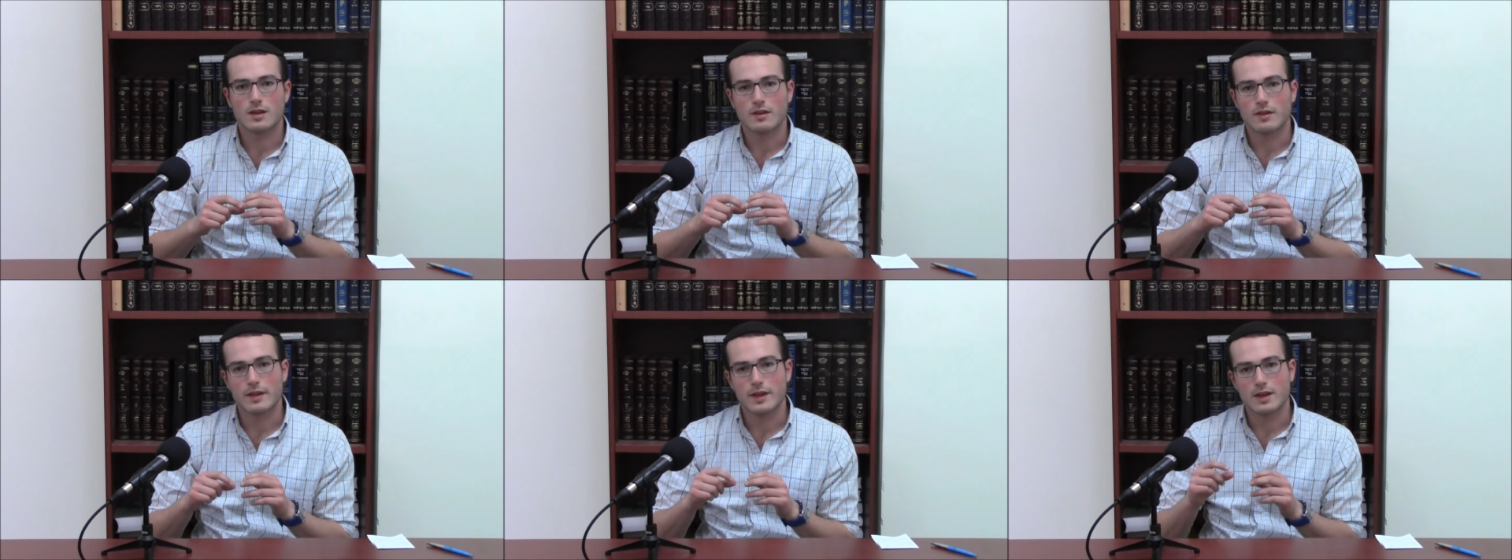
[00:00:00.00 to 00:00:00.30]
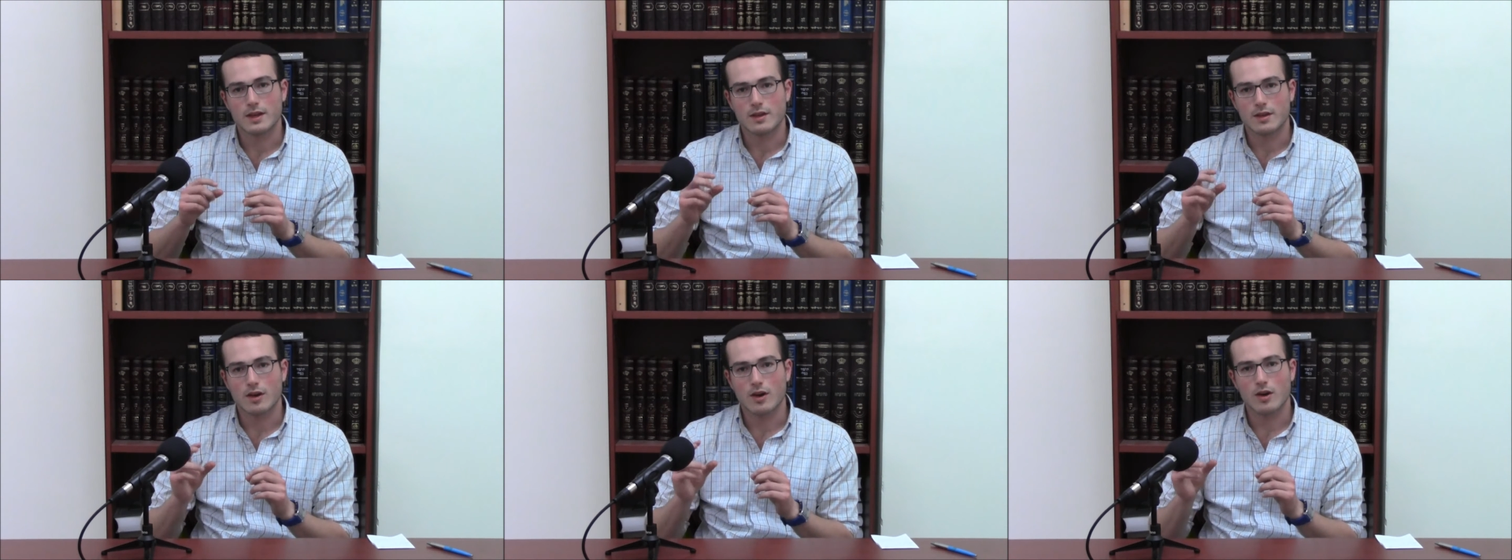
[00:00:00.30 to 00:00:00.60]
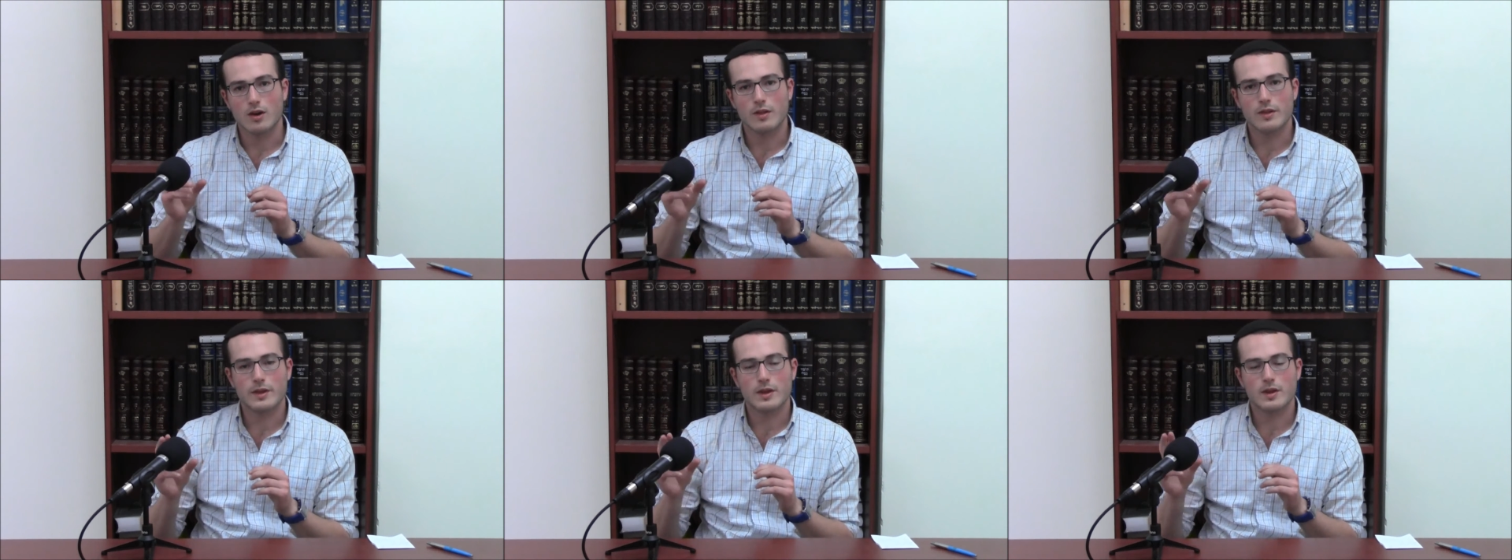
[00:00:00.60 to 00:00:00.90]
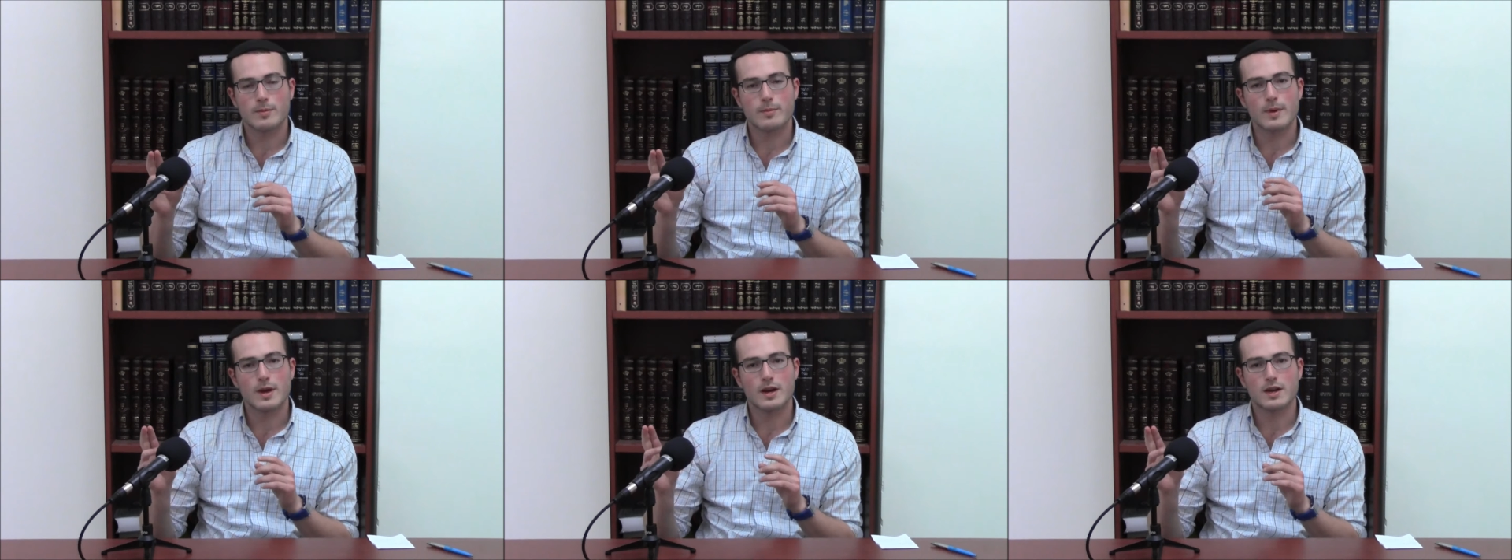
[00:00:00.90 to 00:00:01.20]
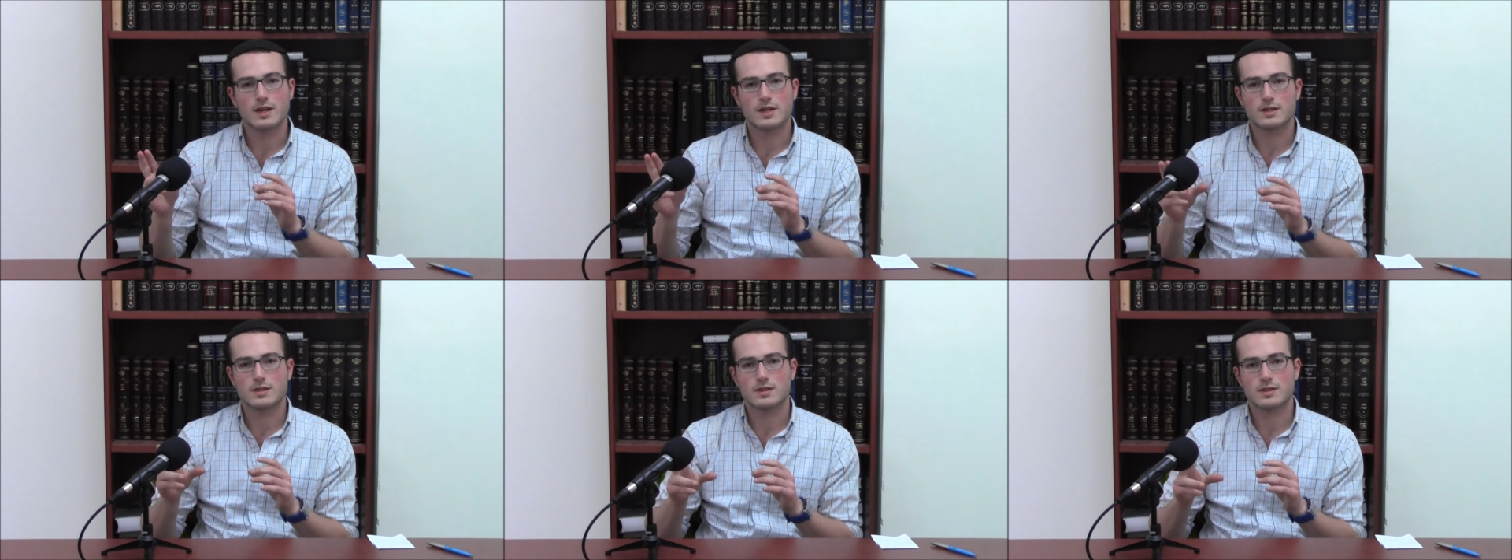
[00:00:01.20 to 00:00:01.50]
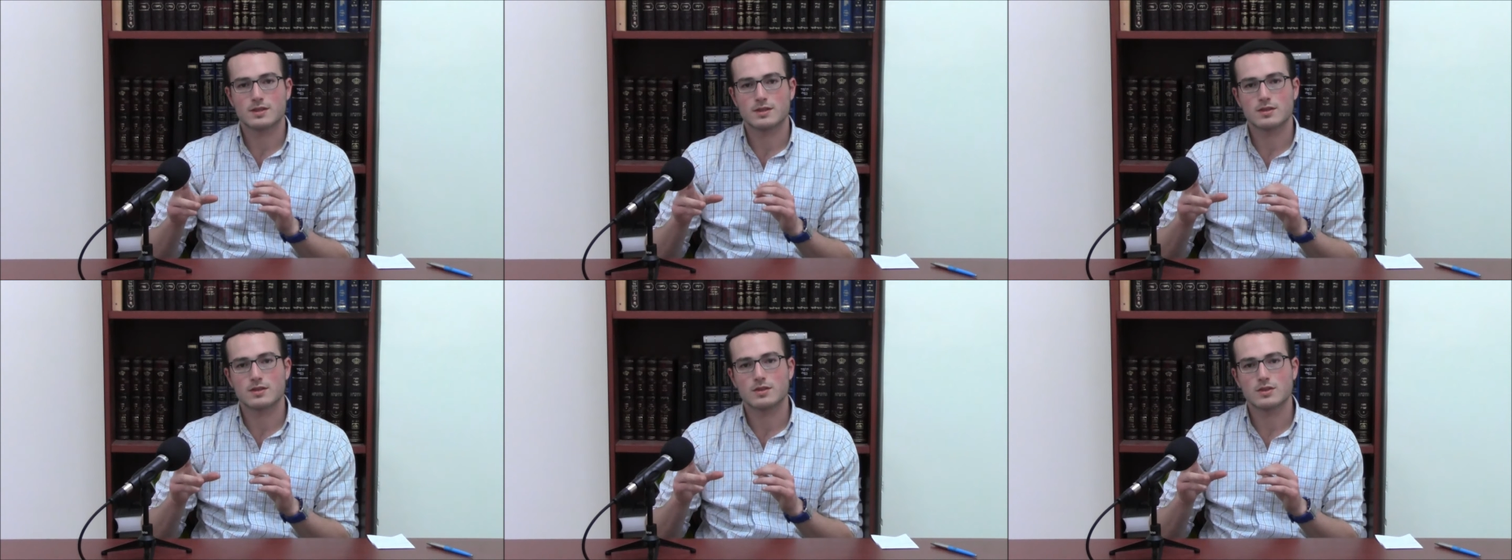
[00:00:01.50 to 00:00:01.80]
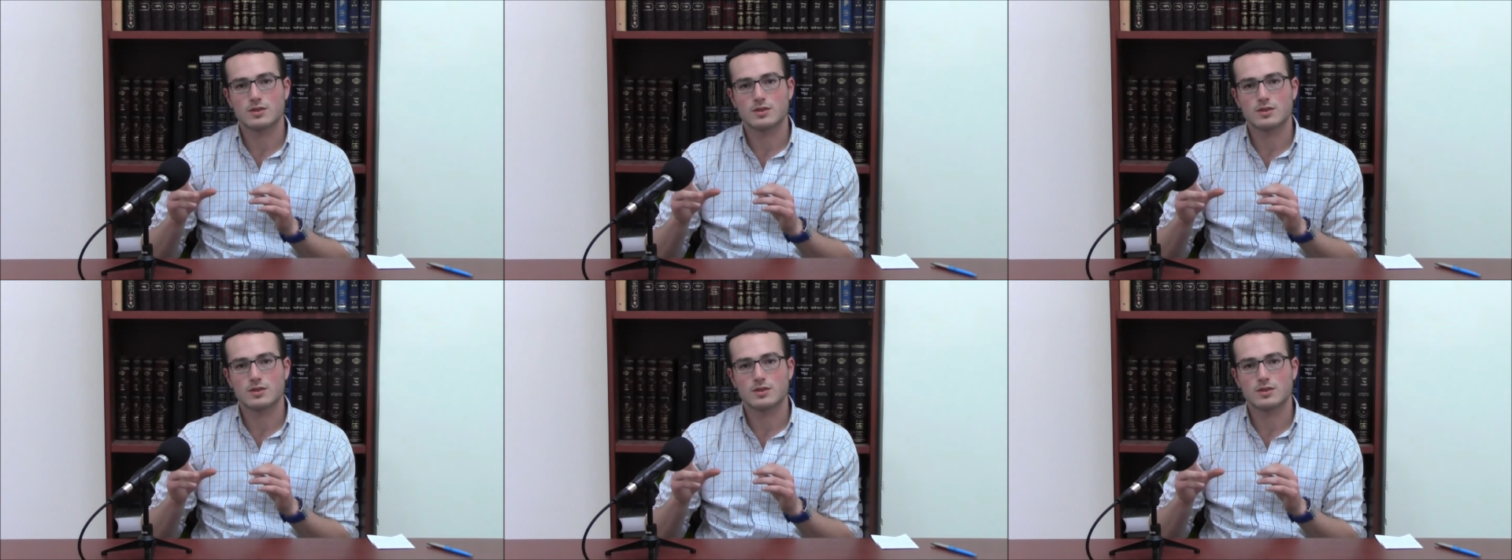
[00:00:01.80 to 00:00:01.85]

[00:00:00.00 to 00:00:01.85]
That all their merits